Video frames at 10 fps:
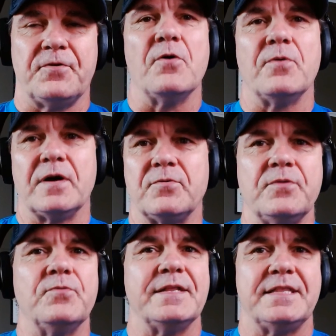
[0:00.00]
forward
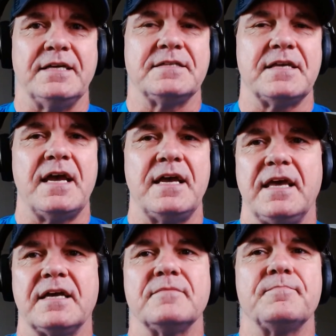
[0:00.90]
with what they say,
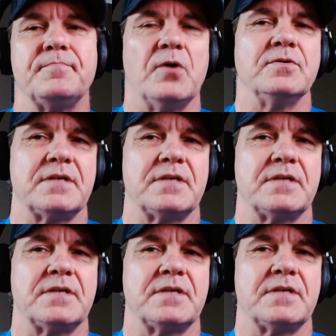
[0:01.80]
they can call
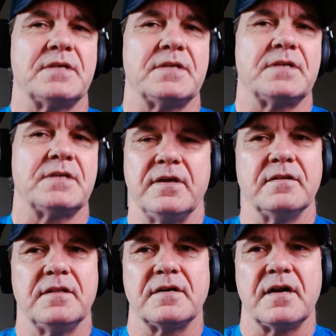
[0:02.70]
private equity,
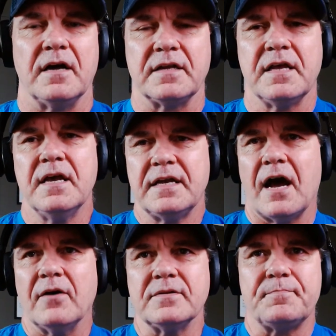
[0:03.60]
and they're not.
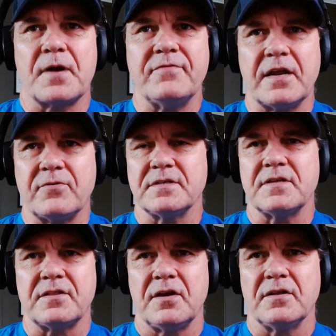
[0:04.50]
Now, private equity is
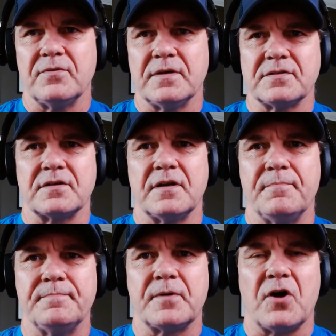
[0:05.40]
not the only one who's going
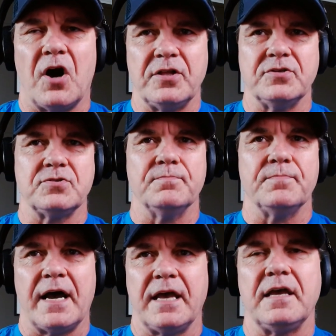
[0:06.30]
to call you to
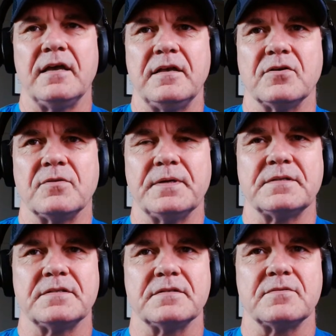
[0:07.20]
buy your
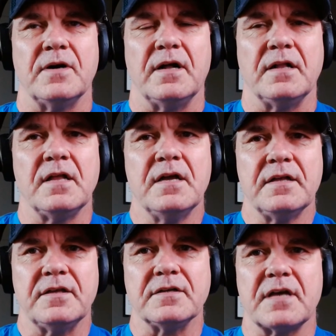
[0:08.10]
business as well.
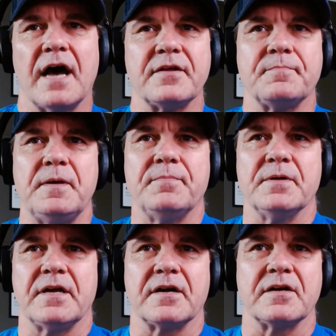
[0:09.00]
There's other
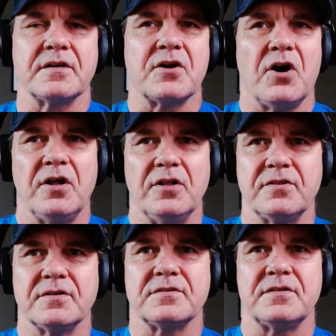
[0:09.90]
people that are going to call
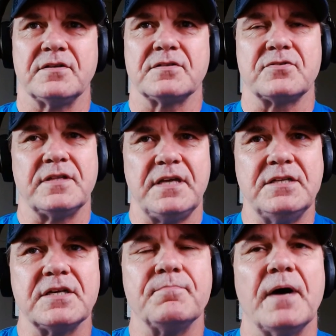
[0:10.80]
you. There's
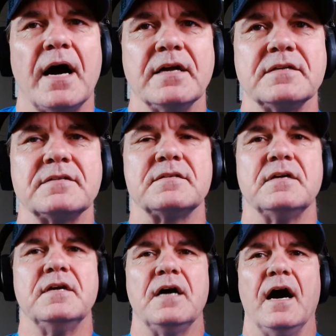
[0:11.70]
strategic buyers,